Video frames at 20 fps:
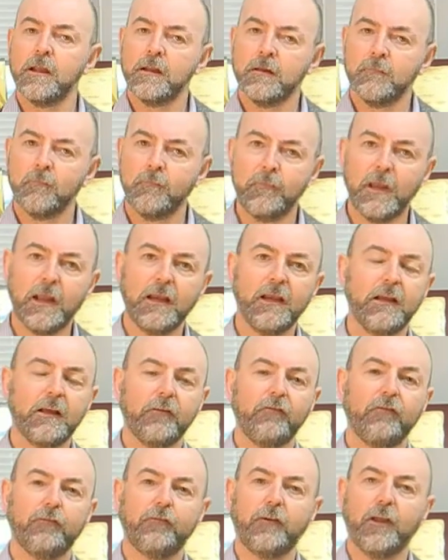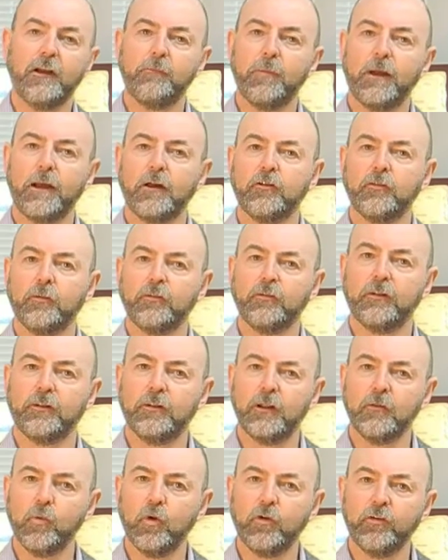many have fed back to us that
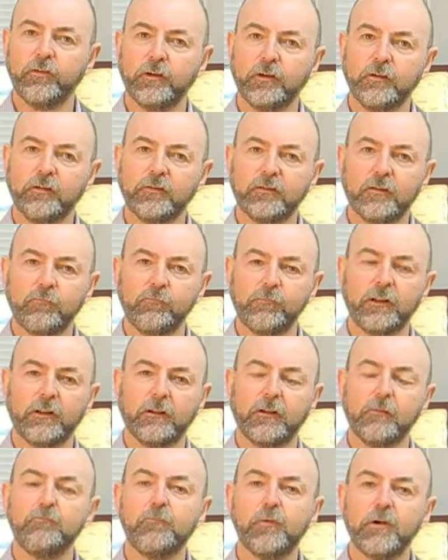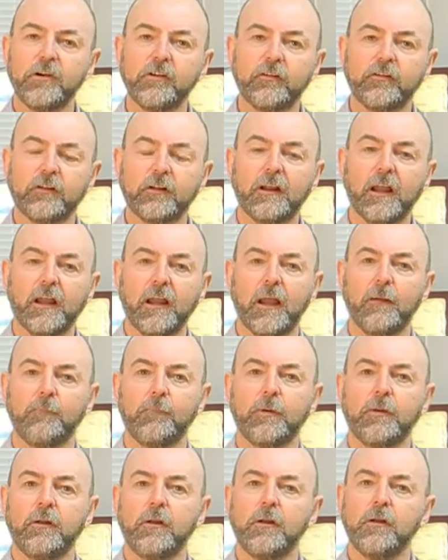they wanted something that bridges the
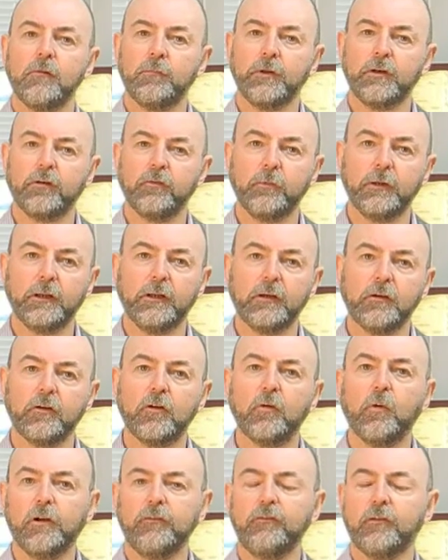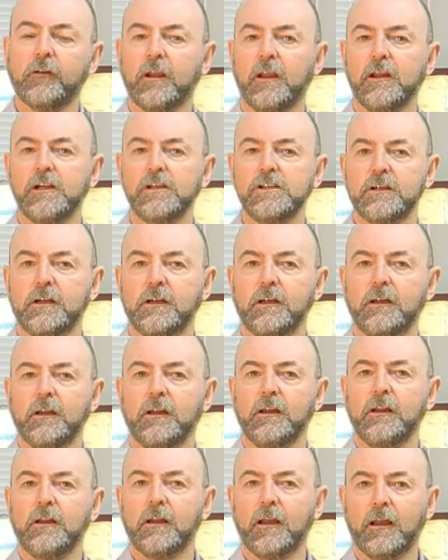gap between qualification
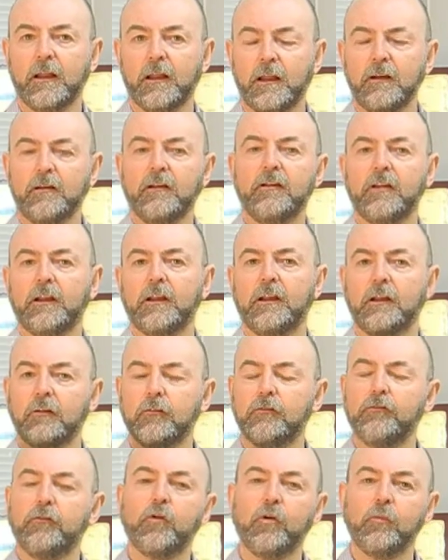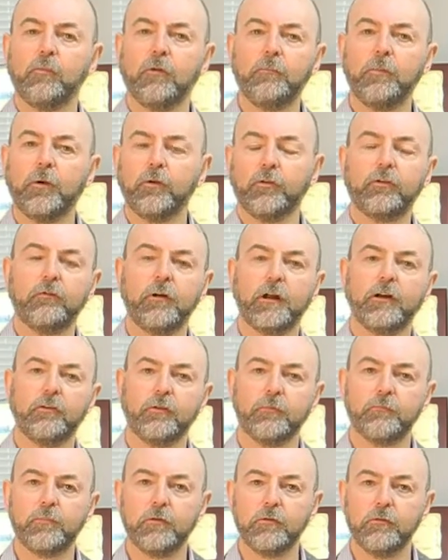and undertaking a formal
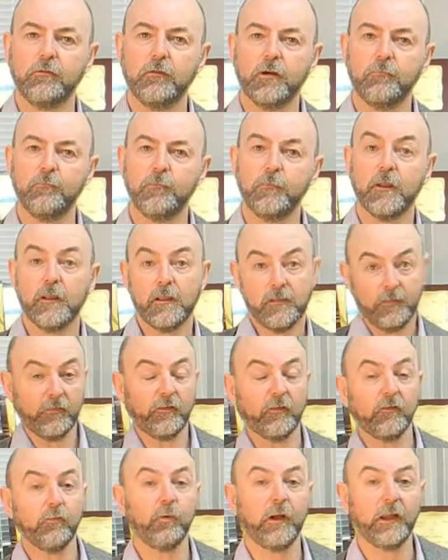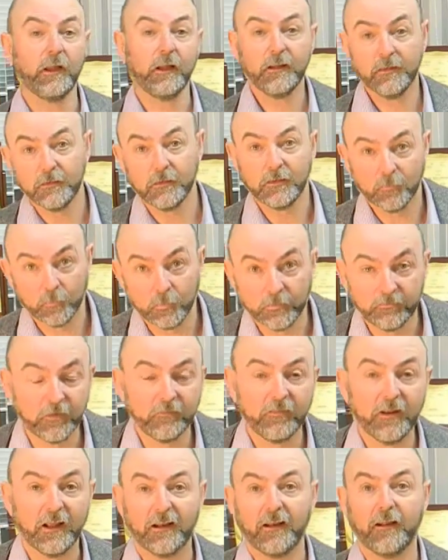postgraduate program. This is where we've
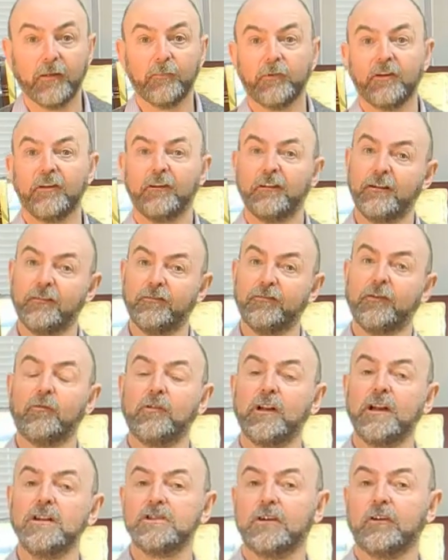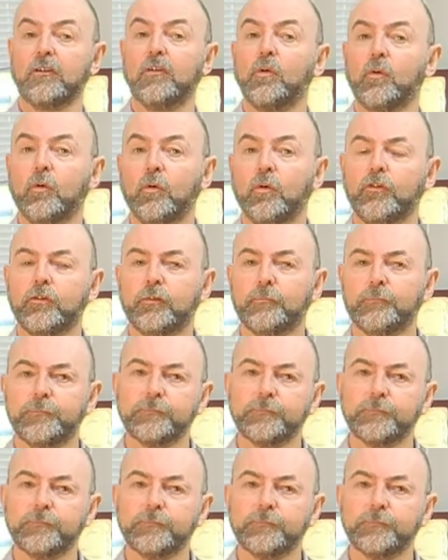developed the foundation course.